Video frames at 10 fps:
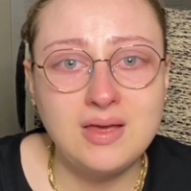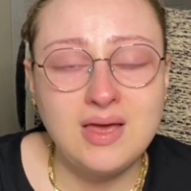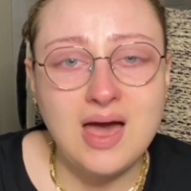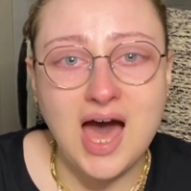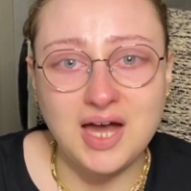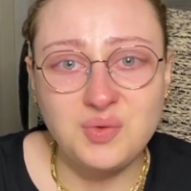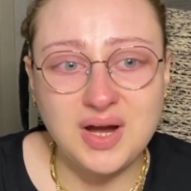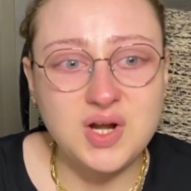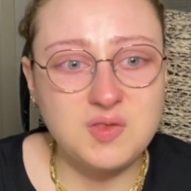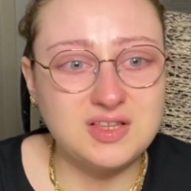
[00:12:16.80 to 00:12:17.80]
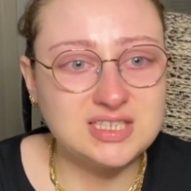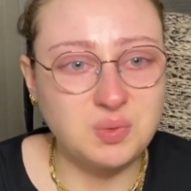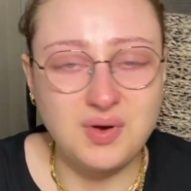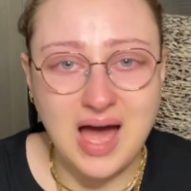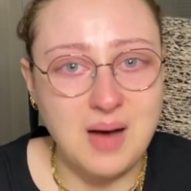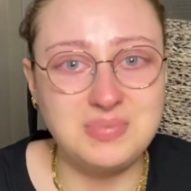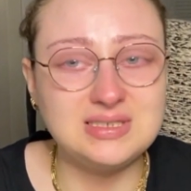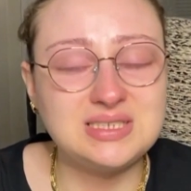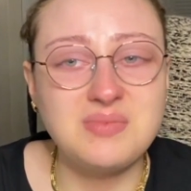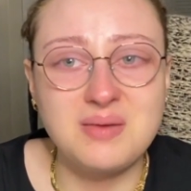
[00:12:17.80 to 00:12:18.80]
How do I know that this won't happen
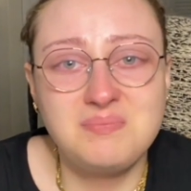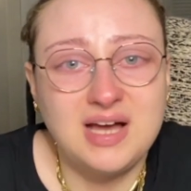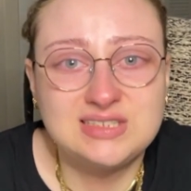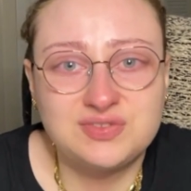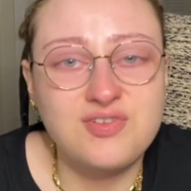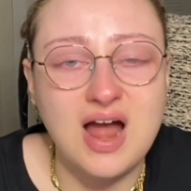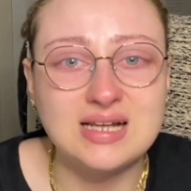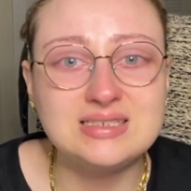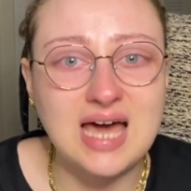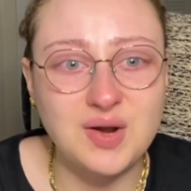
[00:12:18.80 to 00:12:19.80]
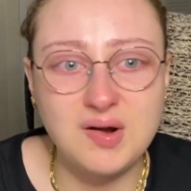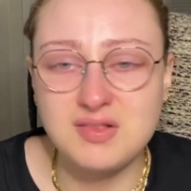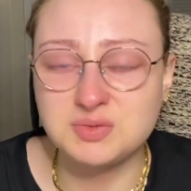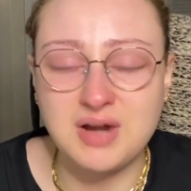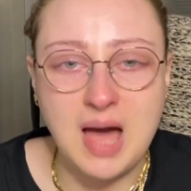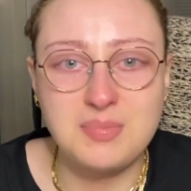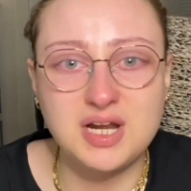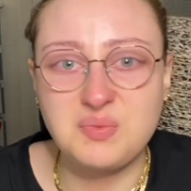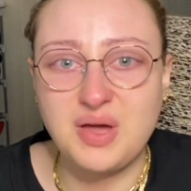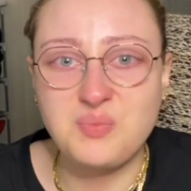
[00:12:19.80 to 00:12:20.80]
to my best friend? How do I know this won't happen
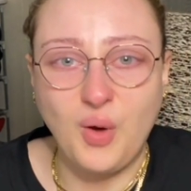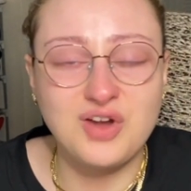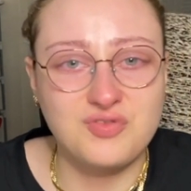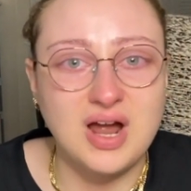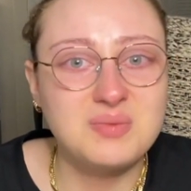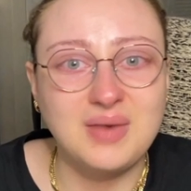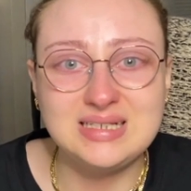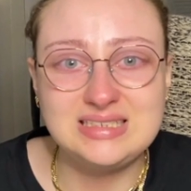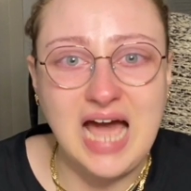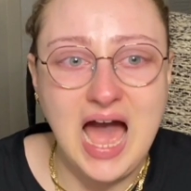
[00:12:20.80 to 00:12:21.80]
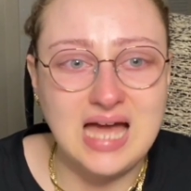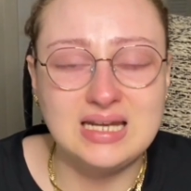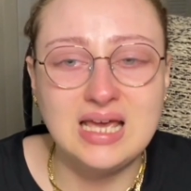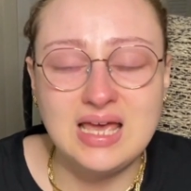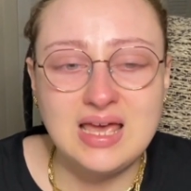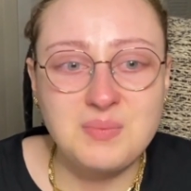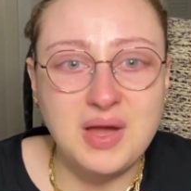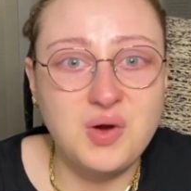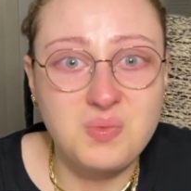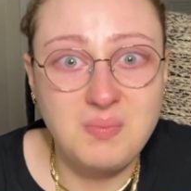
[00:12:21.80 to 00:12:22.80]
to my boyfriend, my dad,
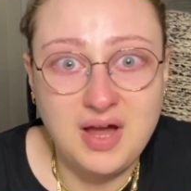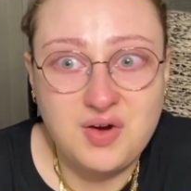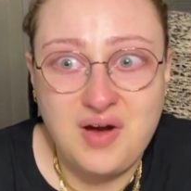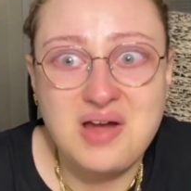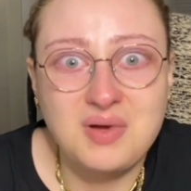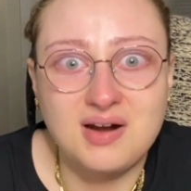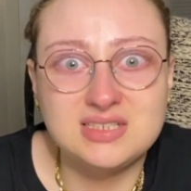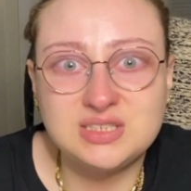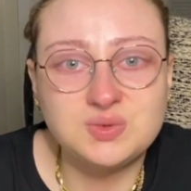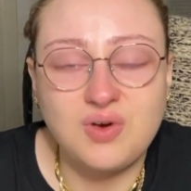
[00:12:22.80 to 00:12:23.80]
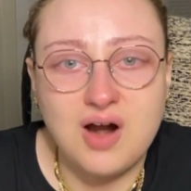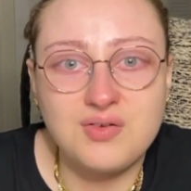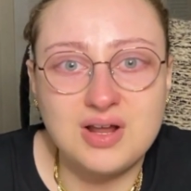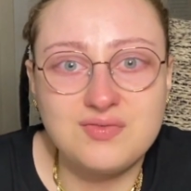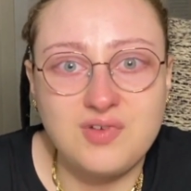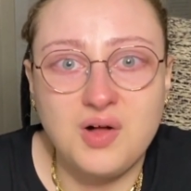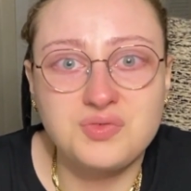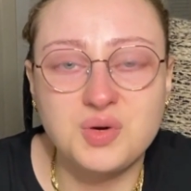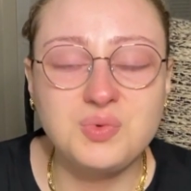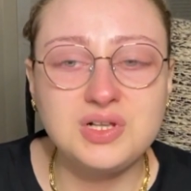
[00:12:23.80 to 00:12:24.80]
my grandparents who are already
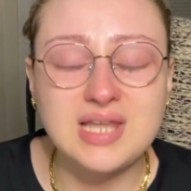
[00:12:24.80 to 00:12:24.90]
vulnerable?